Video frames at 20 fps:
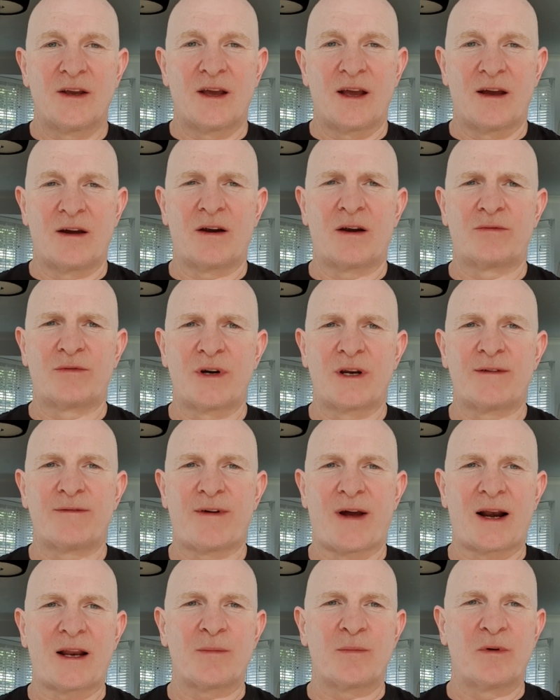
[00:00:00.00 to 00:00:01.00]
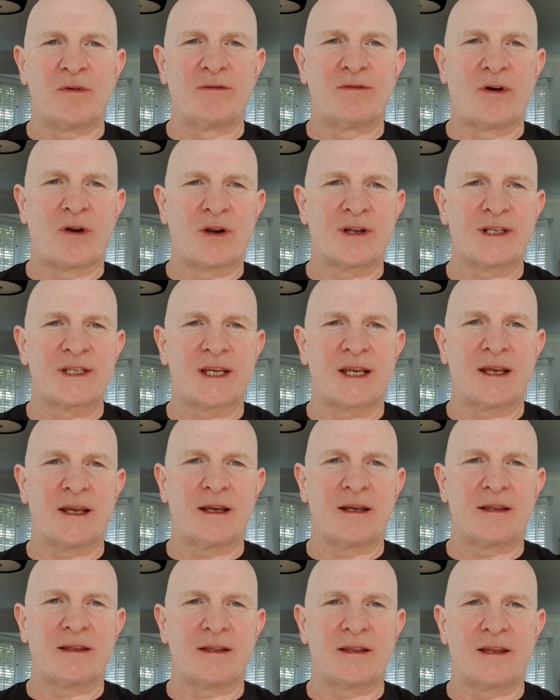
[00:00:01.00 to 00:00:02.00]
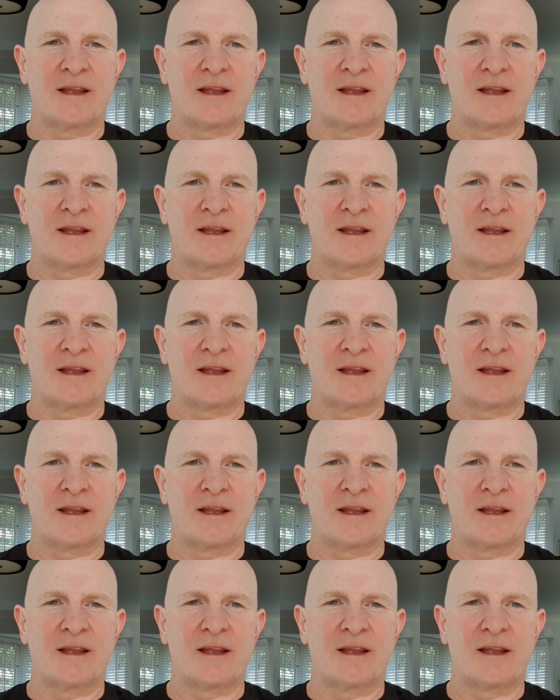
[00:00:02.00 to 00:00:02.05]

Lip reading: really valuable volunteer